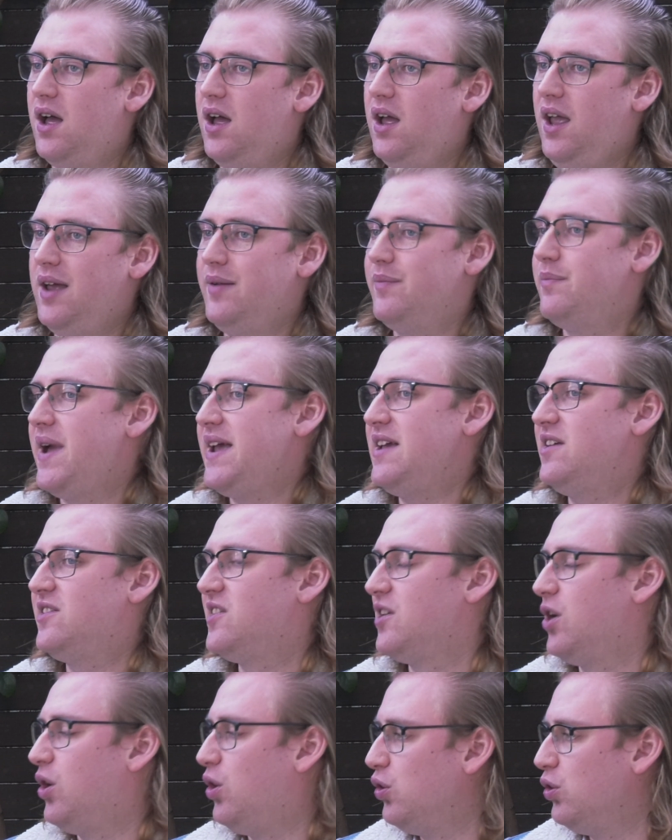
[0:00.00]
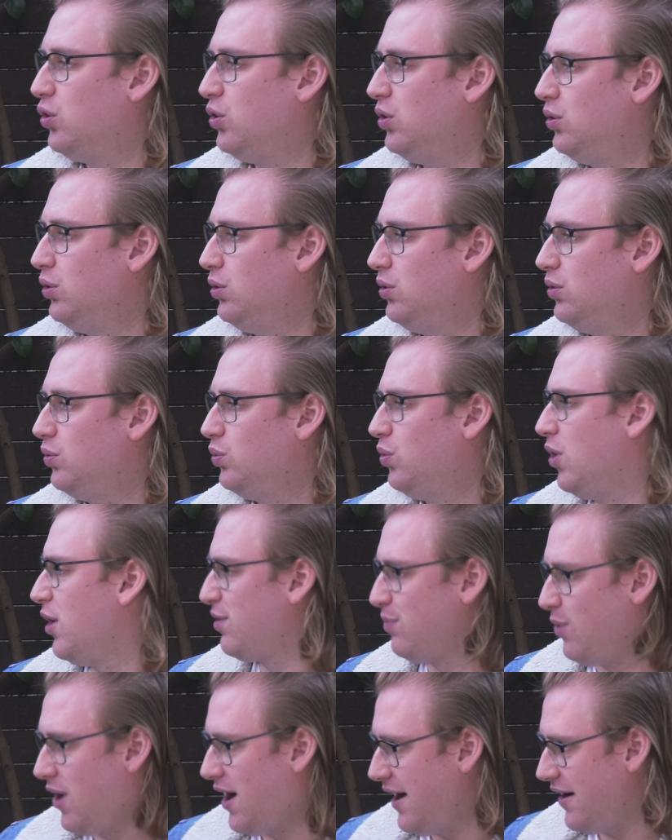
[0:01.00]
it makes it all
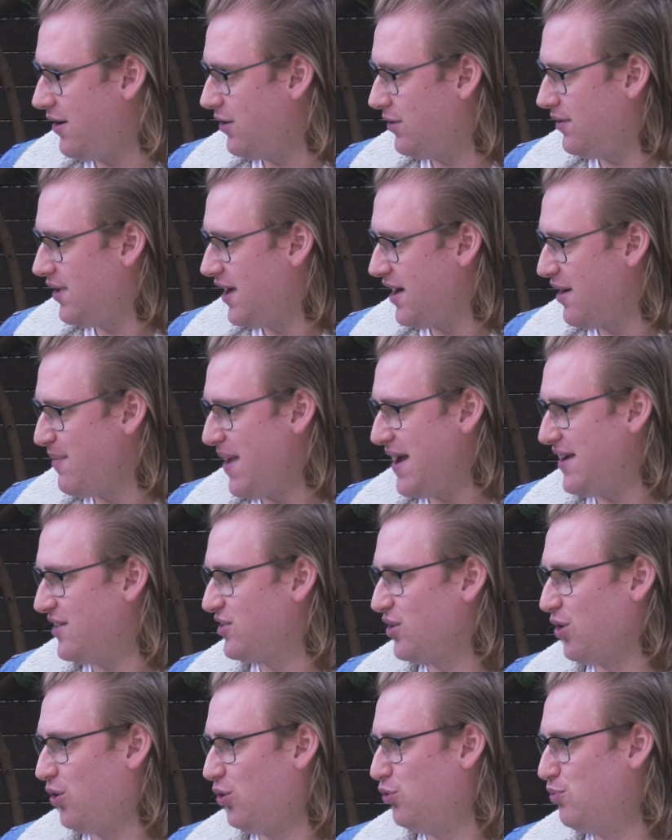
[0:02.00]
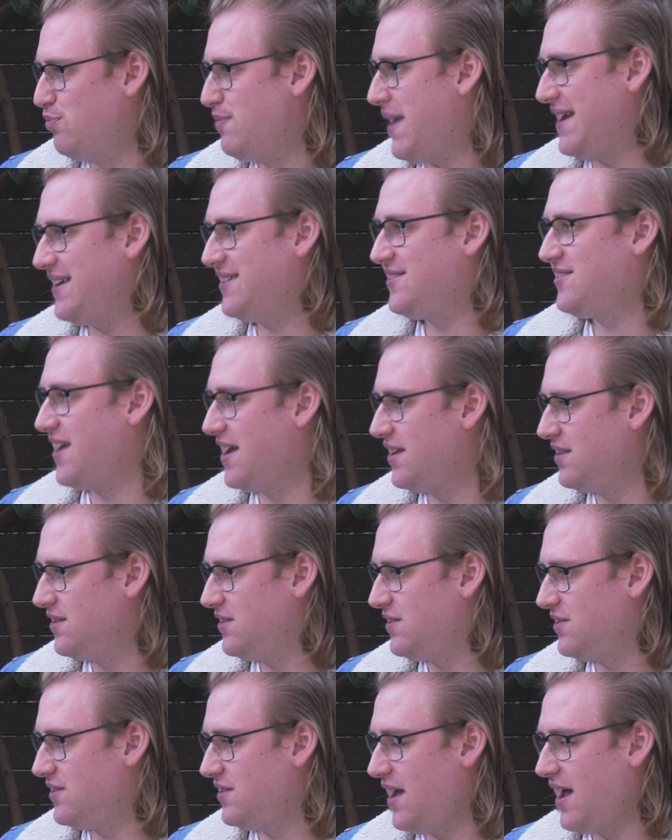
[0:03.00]
worthwhile and it makes it all make
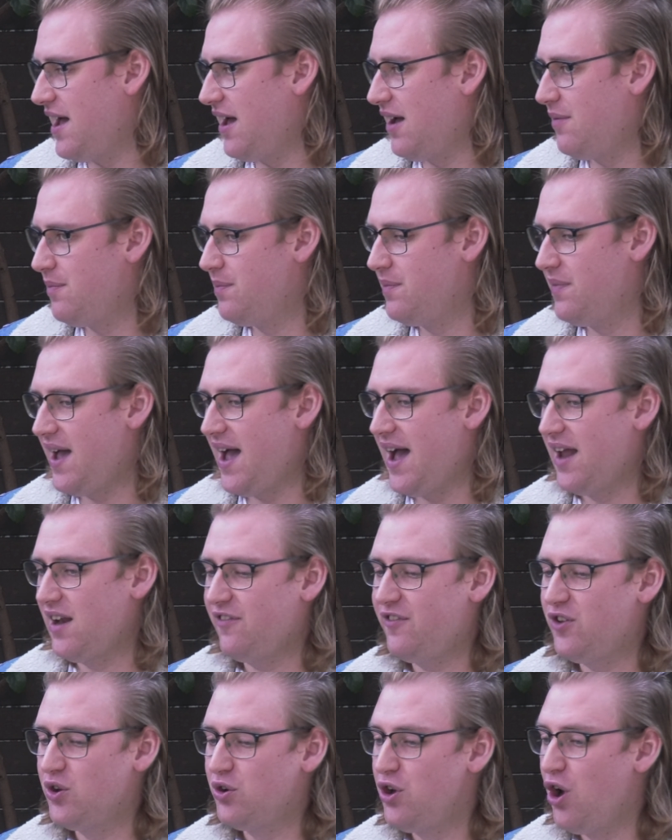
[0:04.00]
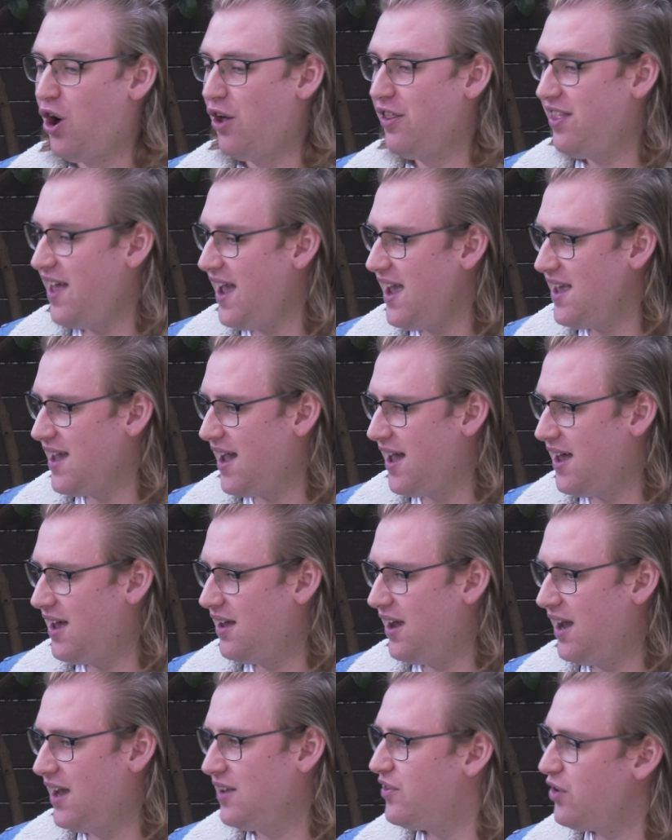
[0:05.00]
sense. And if you're not there yet,
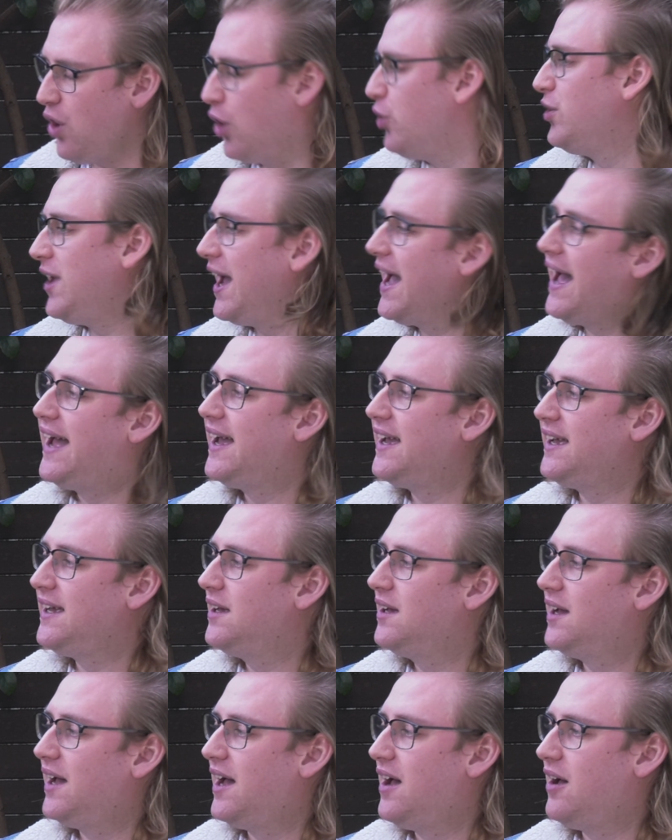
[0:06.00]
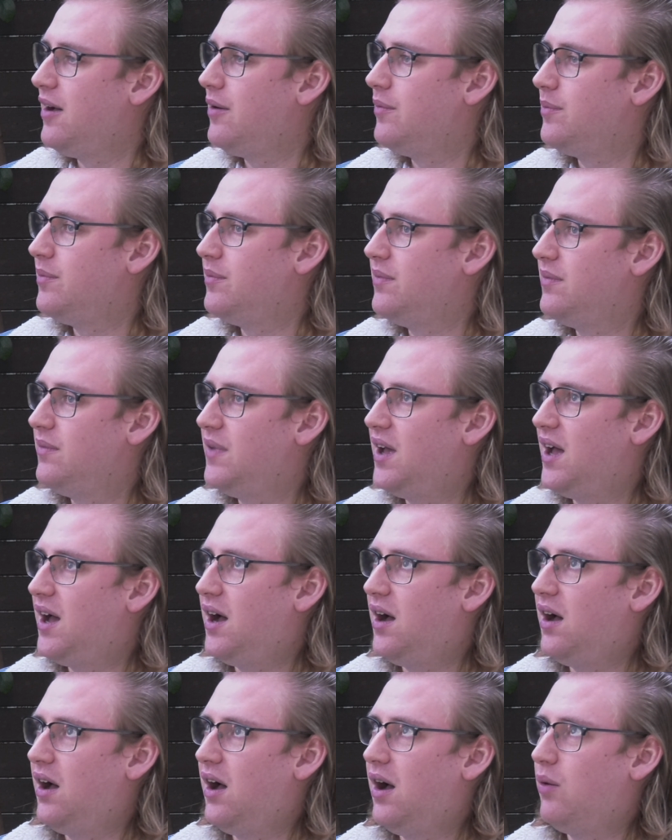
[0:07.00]
it's okay.
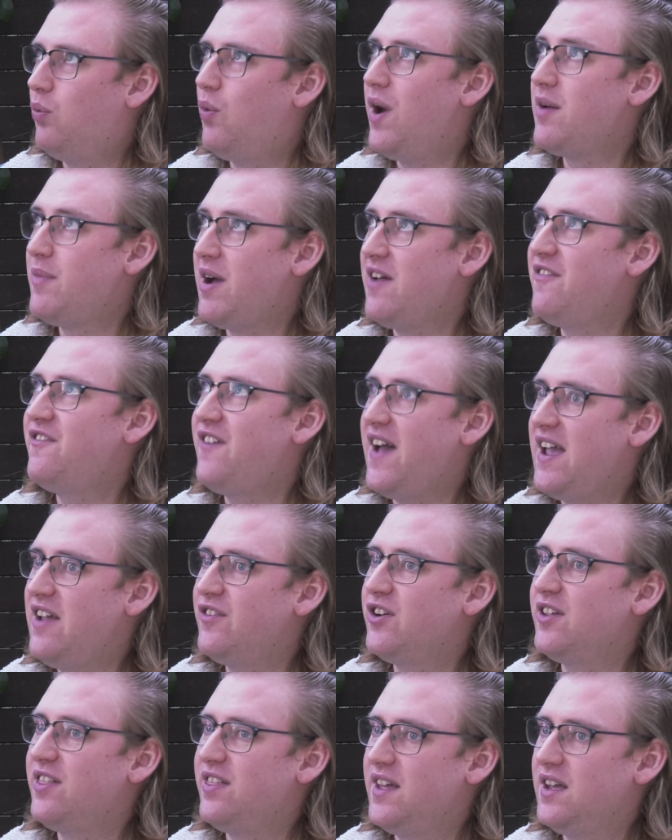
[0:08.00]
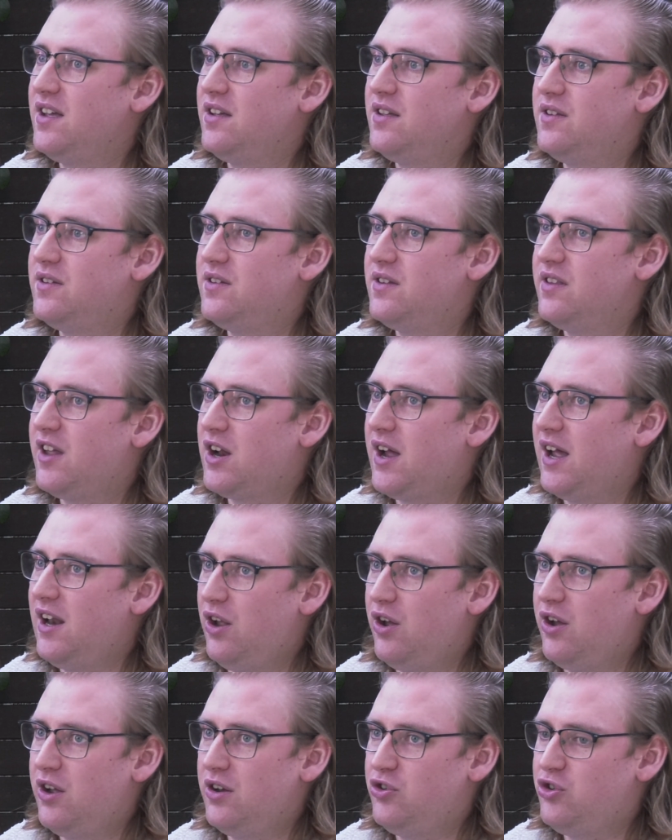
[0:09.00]
One of my favourite things that I
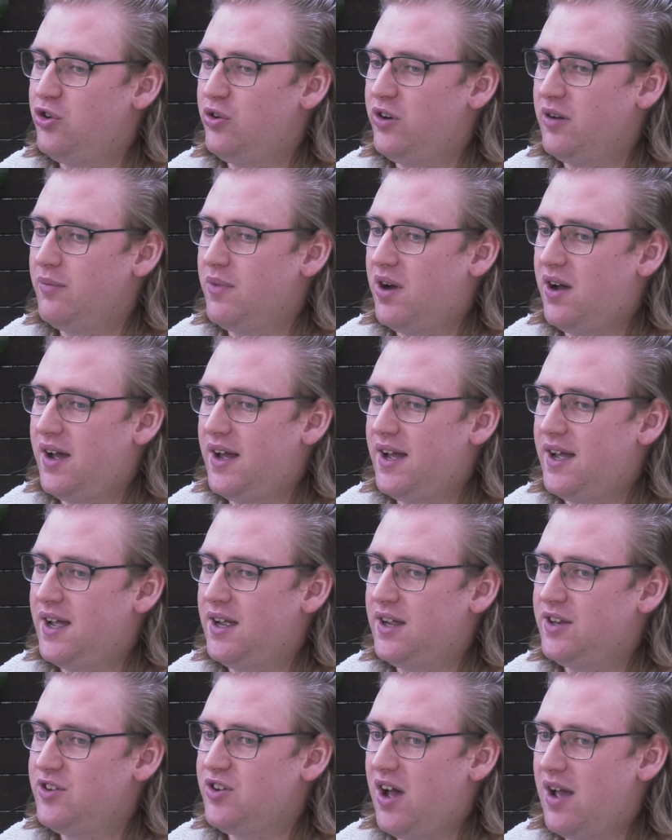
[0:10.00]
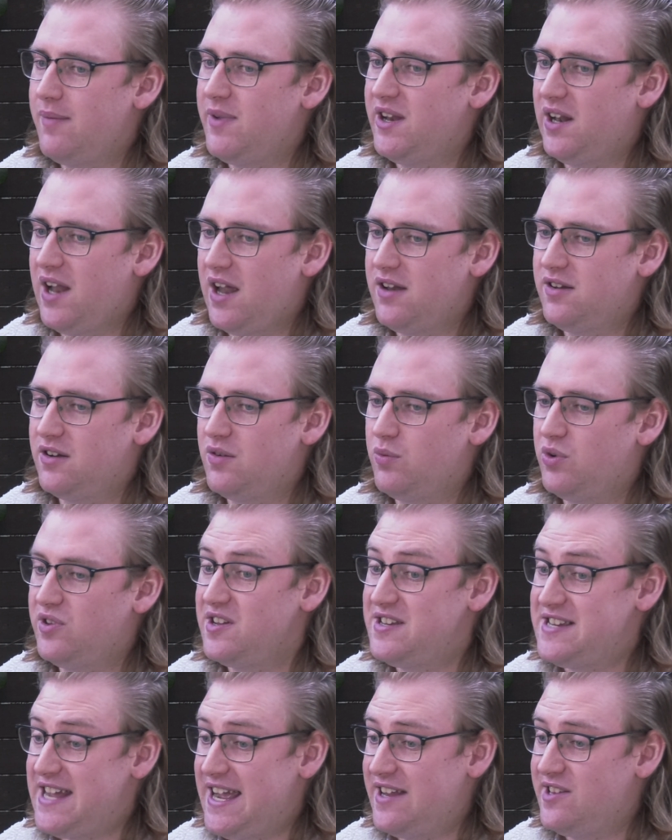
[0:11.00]
learnt during my time in London was a
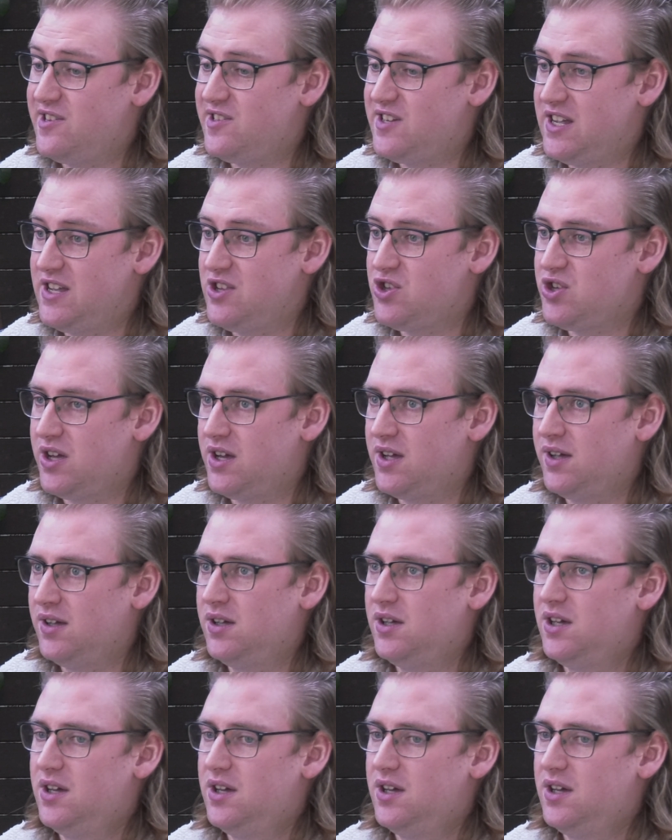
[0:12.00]
dance teacher